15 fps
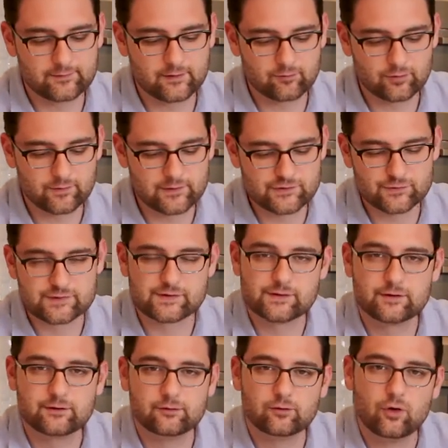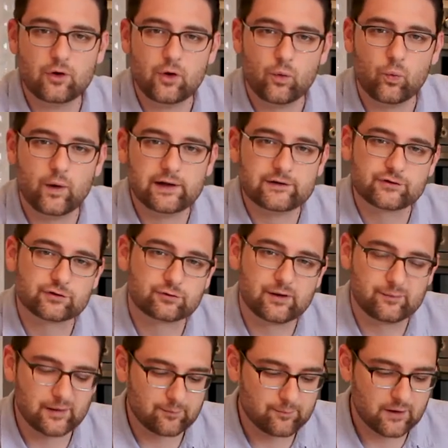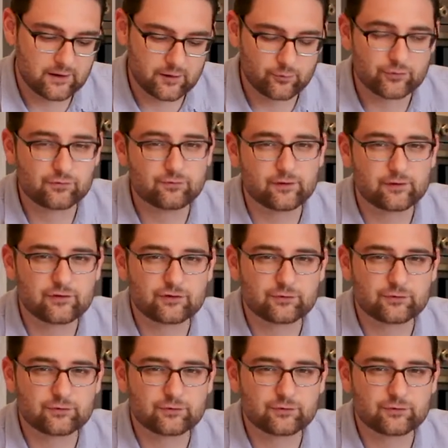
they released was a little white ceramic mug. It was very